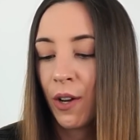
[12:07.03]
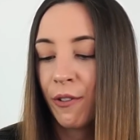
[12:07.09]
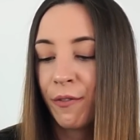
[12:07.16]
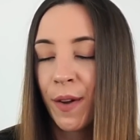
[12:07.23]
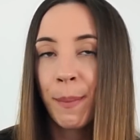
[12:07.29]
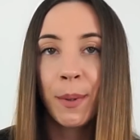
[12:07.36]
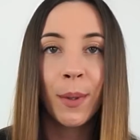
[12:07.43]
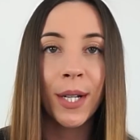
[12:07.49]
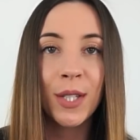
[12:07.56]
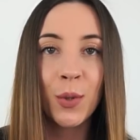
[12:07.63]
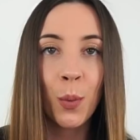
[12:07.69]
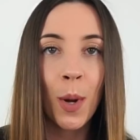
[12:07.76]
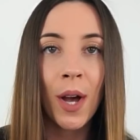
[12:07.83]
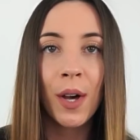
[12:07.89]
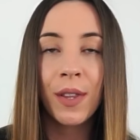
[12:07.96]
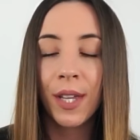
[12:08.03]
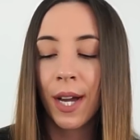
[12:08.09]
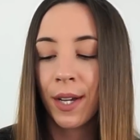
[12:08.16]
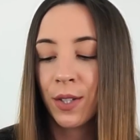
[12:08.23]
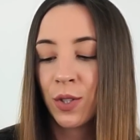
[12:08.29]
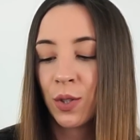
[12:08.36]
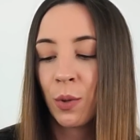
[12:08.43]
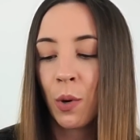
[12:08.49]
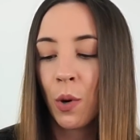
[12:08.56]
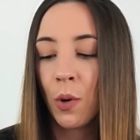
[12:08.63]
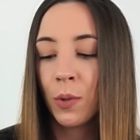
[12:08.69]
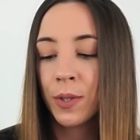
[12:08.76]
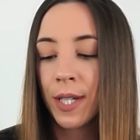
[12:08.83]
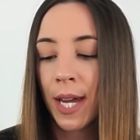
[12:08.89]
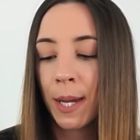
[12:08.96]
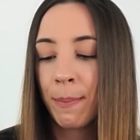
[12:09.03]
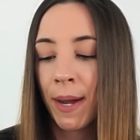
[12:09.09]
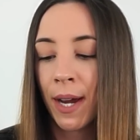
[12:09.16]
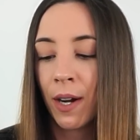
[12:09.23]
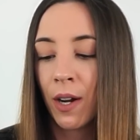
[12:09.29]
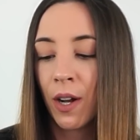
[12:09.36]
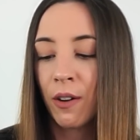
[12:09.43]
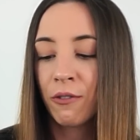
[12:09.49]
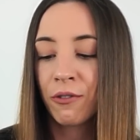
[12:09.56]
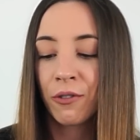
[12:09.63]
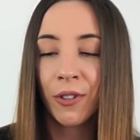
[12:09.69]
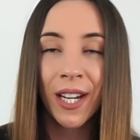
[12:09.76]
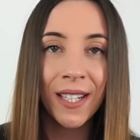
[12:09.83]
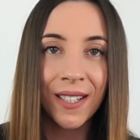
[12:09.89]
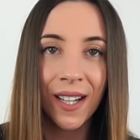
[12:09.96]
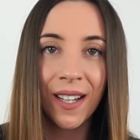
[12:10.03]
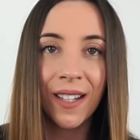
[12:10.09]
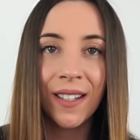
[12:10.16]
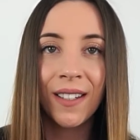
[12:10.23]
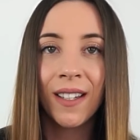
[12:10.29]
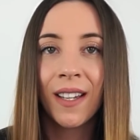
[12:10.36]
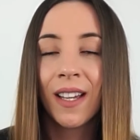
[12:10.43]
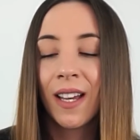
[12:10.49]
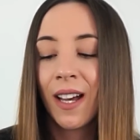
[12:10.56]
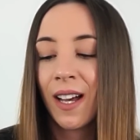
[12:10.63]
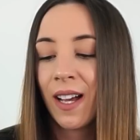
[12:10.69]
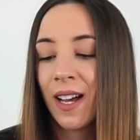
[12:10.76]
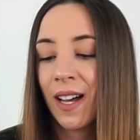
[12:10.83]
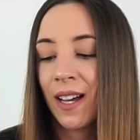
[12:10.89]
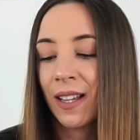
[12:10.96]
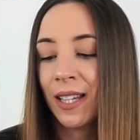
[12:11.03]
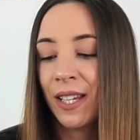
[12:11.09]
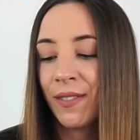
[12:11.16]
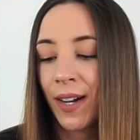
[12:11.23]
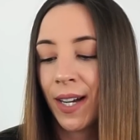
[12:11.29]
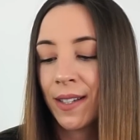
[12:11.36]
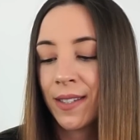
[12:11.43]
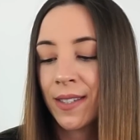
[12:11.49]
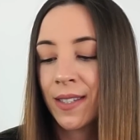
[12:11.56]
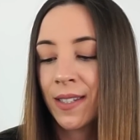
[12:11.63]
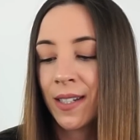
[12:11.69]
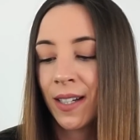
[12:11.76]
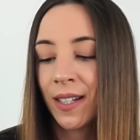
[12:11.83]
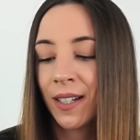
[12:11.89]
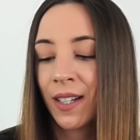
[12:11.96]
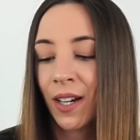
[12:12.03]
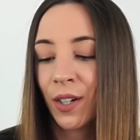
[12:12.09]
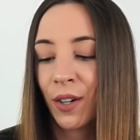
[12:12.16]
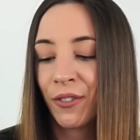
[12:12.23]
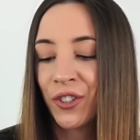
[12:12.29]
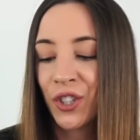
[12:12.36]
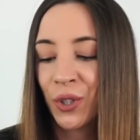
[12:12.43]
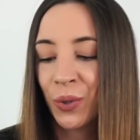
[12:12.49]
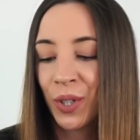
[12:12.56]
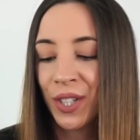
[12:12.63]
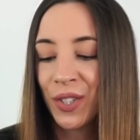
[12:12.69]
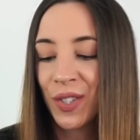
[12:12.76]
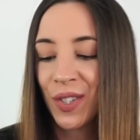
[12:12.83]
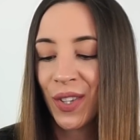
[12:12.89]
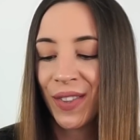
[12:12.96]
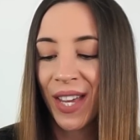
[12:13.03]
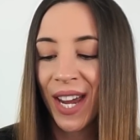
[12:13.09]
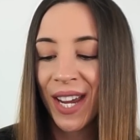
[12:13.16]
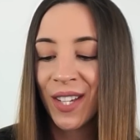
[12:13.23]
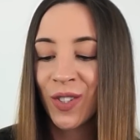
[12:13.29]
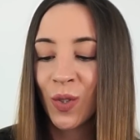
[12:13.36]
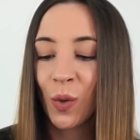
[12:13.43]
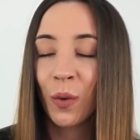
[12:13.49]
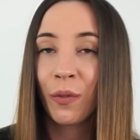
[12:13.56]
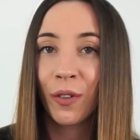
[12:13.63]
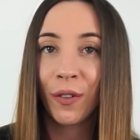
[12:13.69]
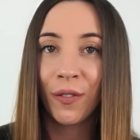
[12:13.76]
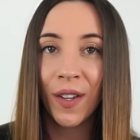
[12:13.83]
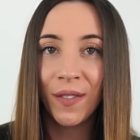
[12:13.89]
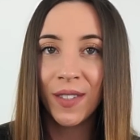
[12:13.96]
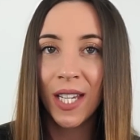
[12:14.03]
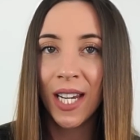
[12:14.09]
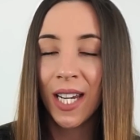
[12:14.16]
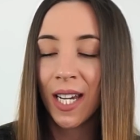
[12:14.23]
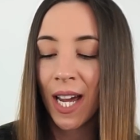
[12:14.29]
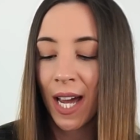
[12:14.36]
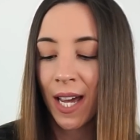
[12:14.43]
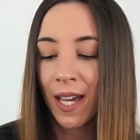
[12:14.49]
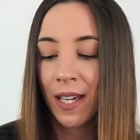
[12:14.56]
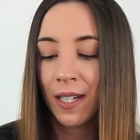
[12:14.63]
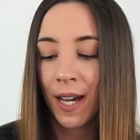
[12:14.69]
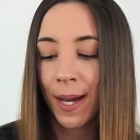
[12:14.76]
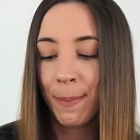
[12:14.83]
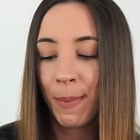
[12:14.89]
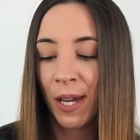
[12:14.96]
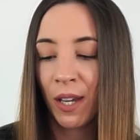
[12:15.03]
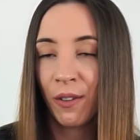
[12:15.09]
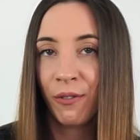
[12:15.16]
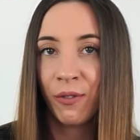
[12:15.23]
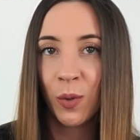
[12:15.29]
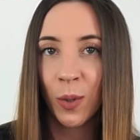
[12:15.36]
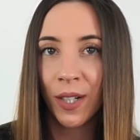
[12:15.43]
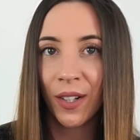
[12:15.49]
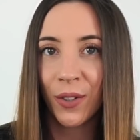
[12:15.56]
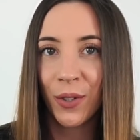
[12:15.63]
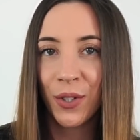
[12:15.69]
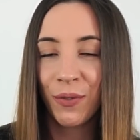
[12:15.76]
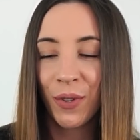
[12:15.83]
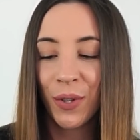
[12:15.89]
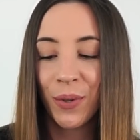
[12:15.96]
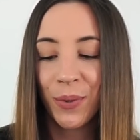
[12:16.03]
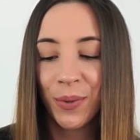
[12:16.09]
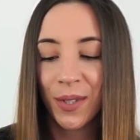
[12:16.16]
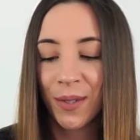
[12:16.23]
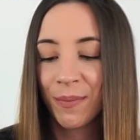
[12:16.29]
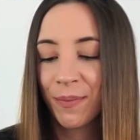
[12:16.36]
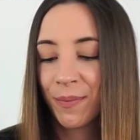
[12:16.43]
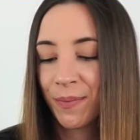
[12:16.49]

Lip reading: February 12th, I sold a pair of redone Levi's studded cutoff shorts. They sold for $50 and I paid $4 for those.